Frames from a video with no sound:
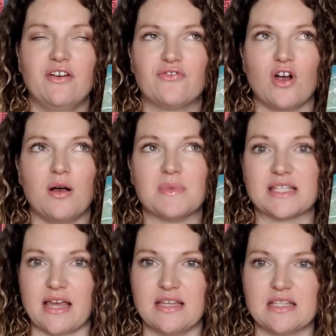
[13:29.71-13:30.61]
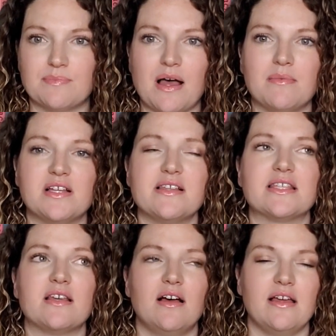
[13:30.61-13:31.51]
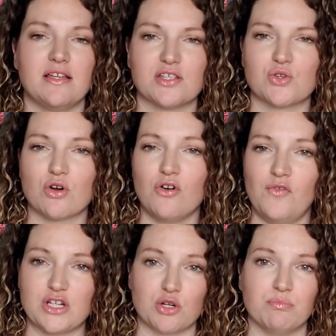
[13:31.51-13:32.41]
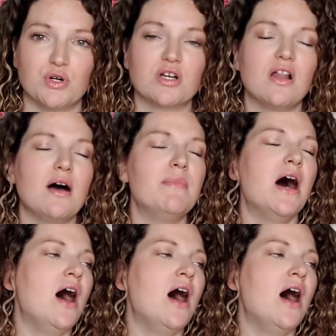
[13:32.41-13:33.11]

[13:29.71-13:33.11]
from Science Mama's Historical Fiction Book Club.